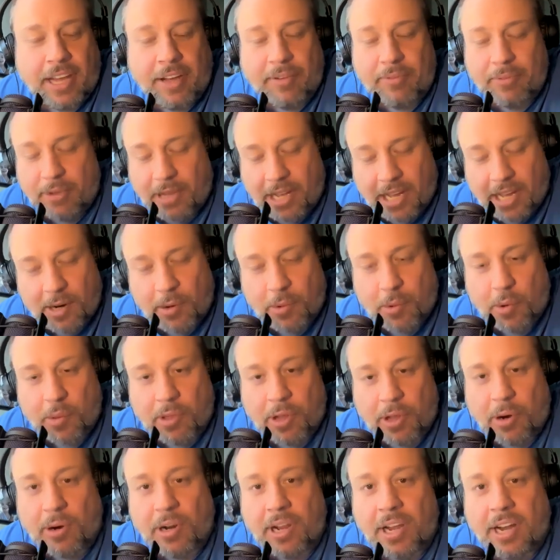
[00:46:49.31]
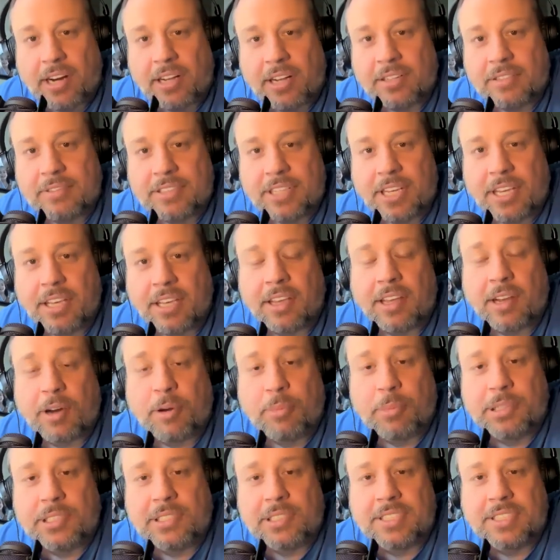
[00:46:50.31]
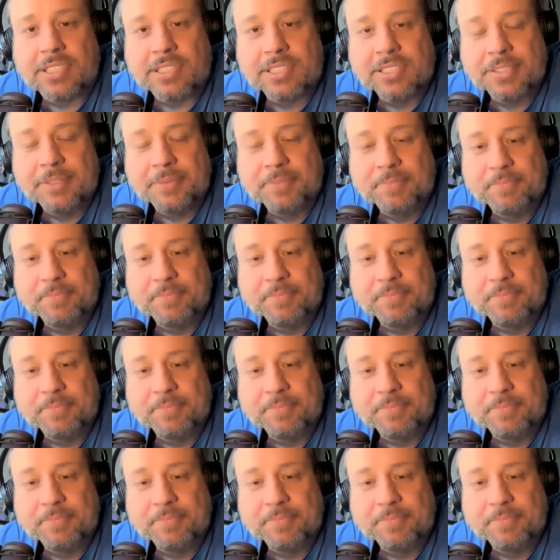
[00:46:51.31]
I've got North Carolina taking care of business.